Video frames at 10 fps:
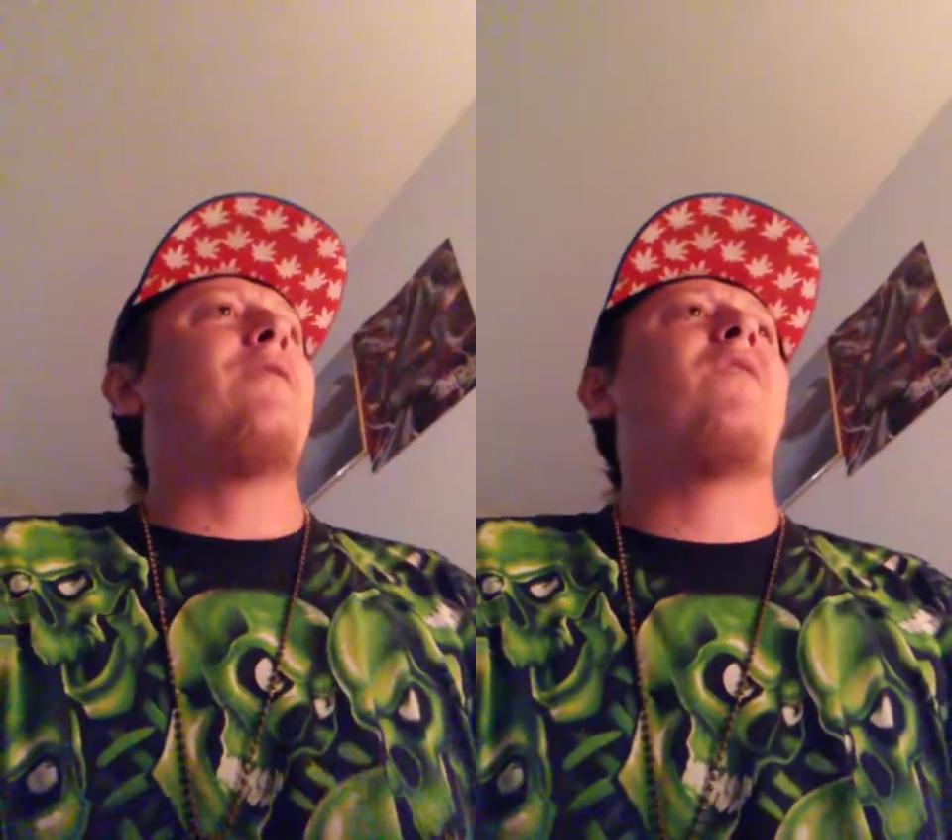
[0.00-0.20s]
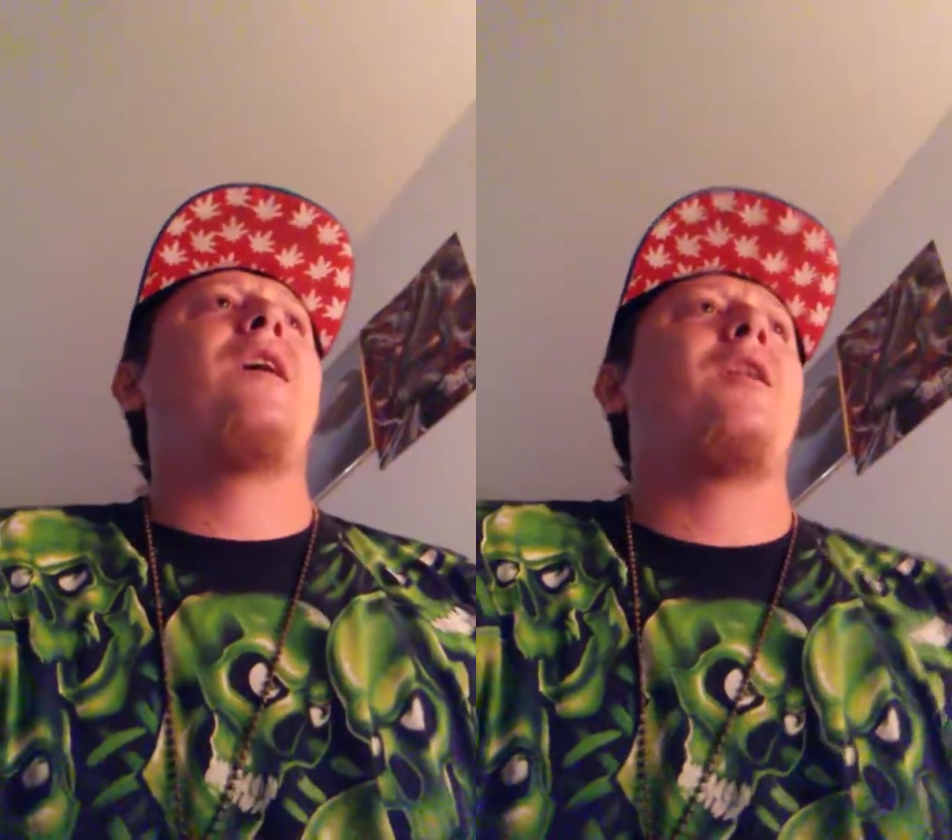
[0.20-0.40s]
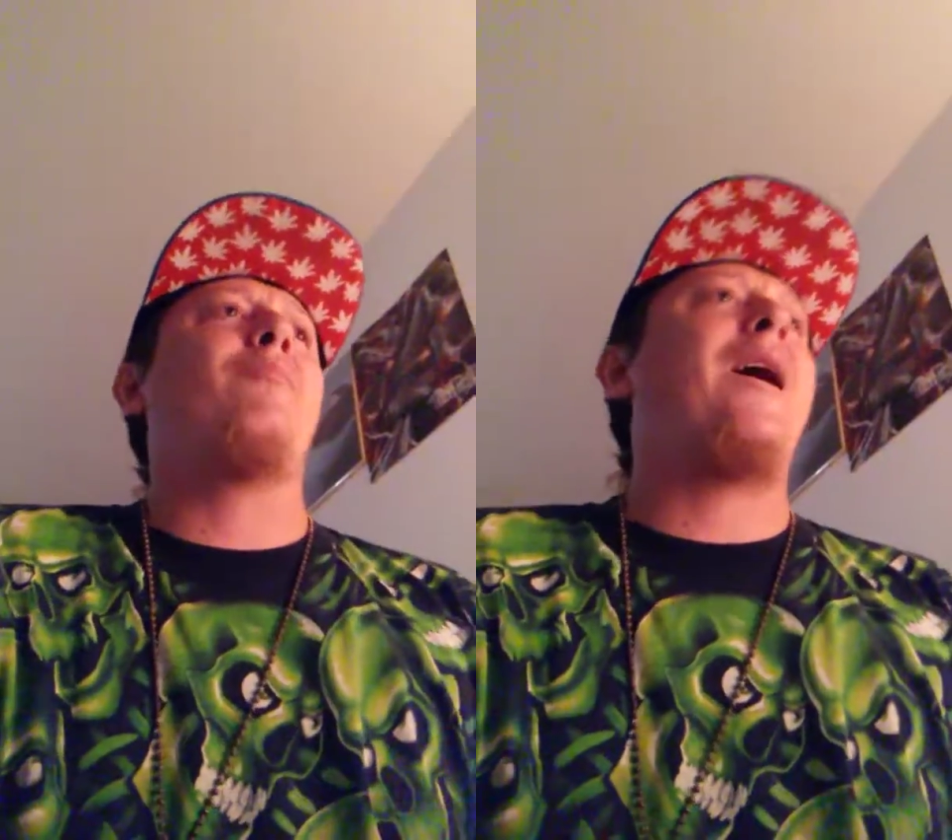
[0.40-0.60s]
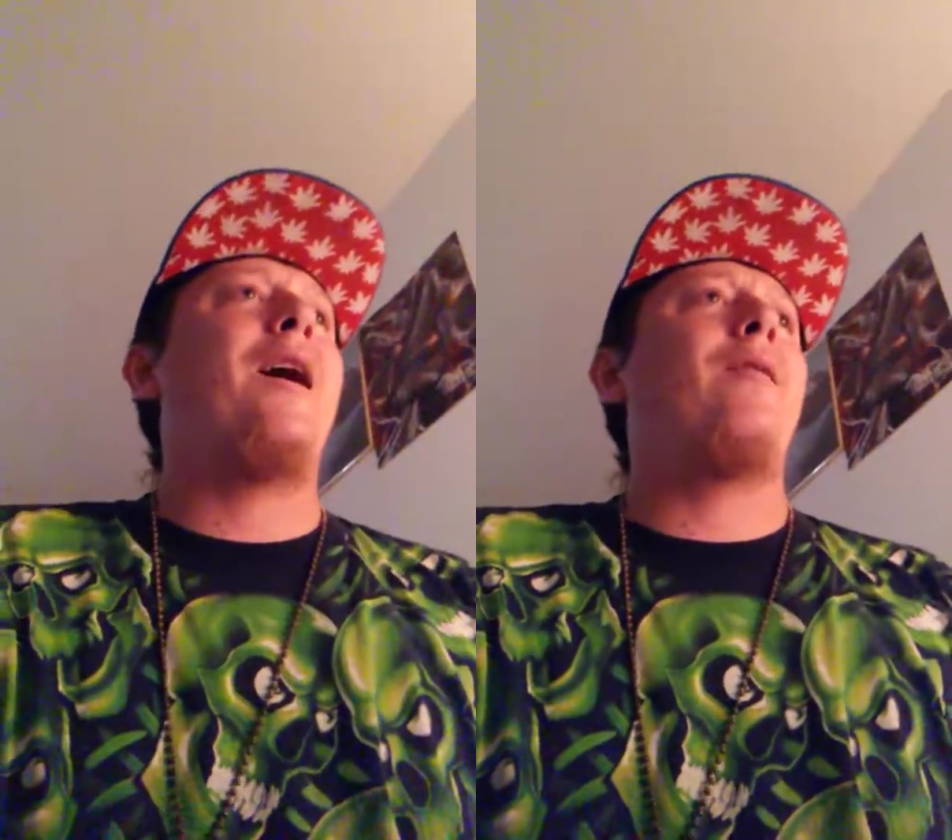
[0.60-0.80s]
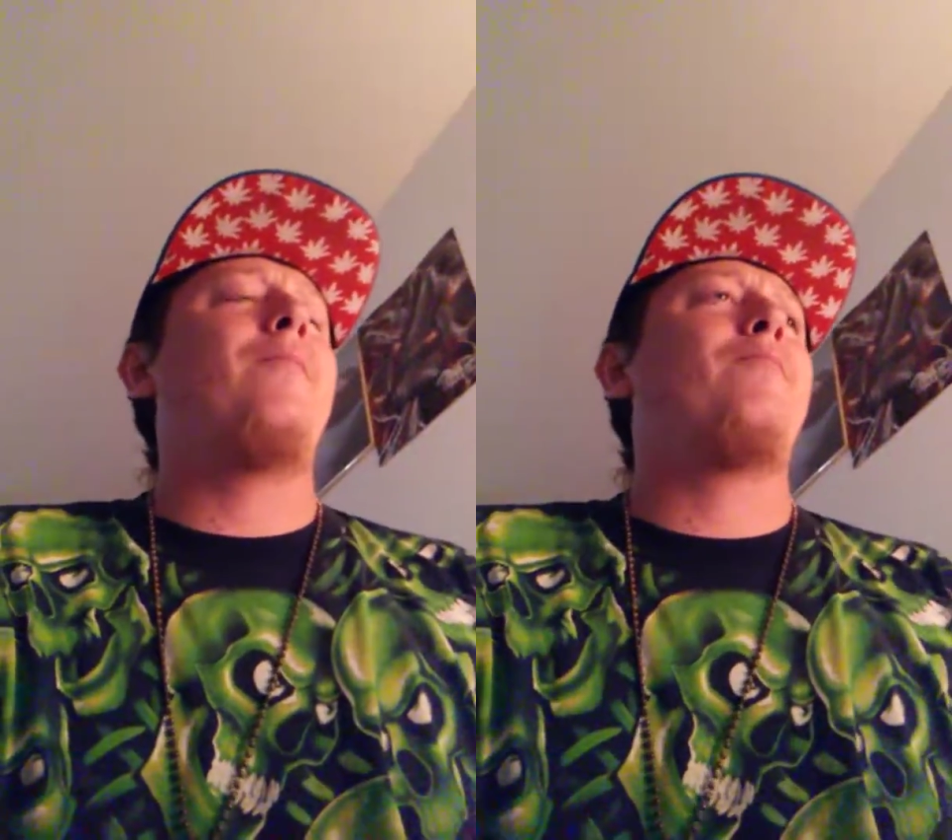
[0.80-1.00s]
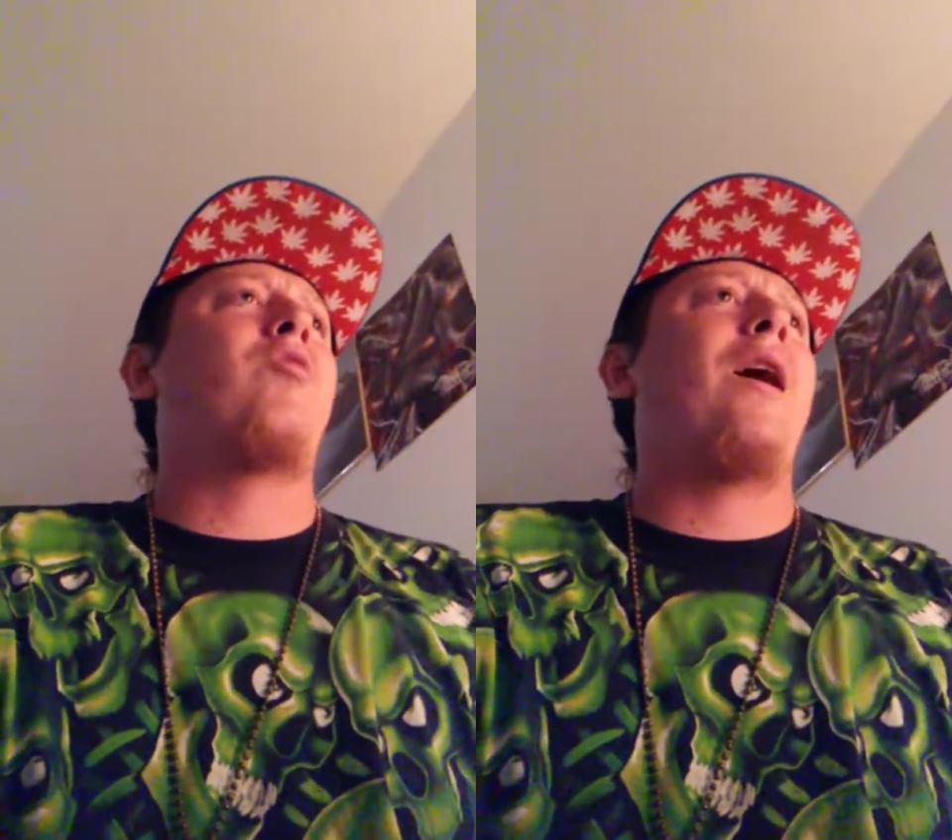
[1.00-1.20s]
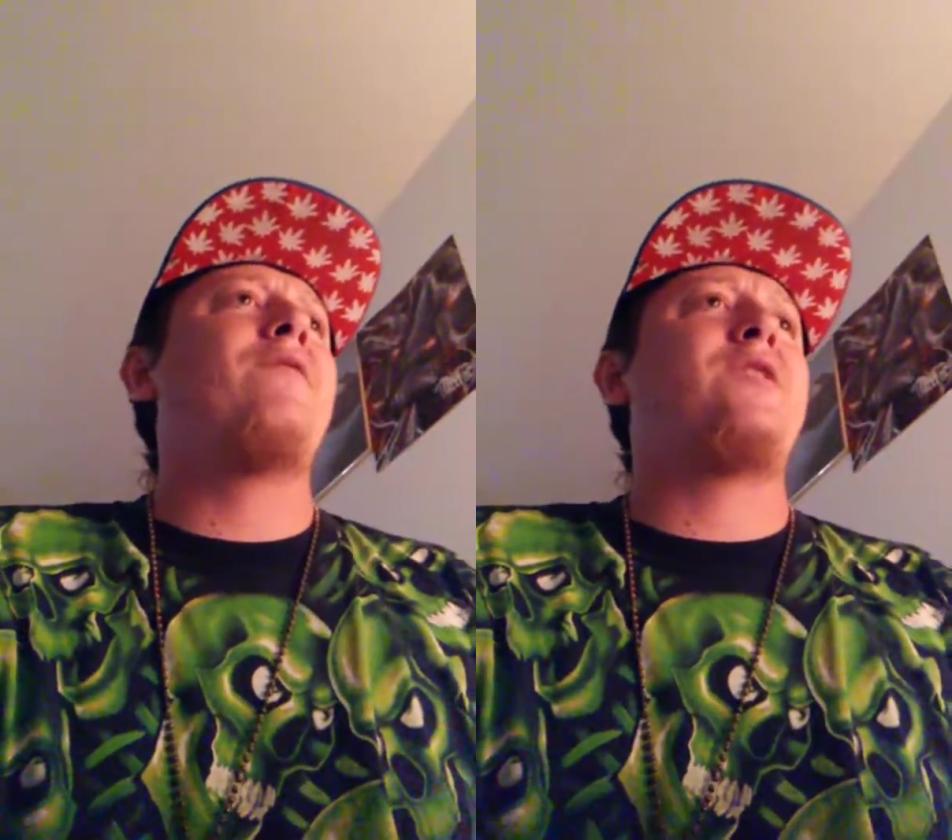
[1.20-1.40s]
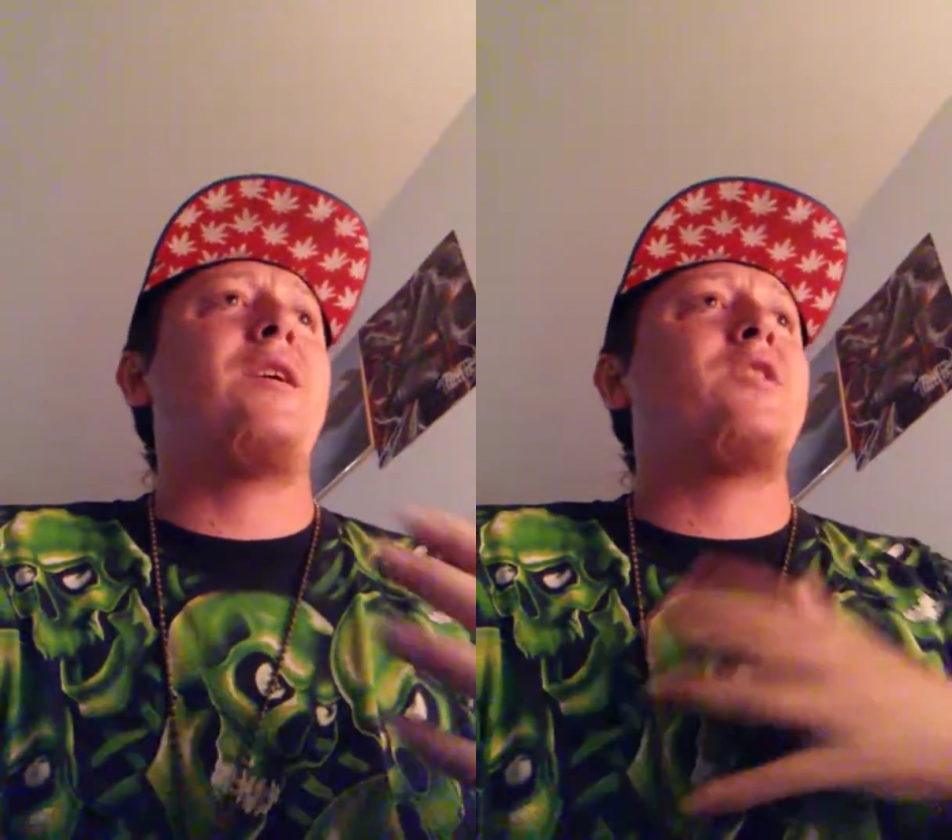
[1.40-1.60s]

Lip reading: invading privacy.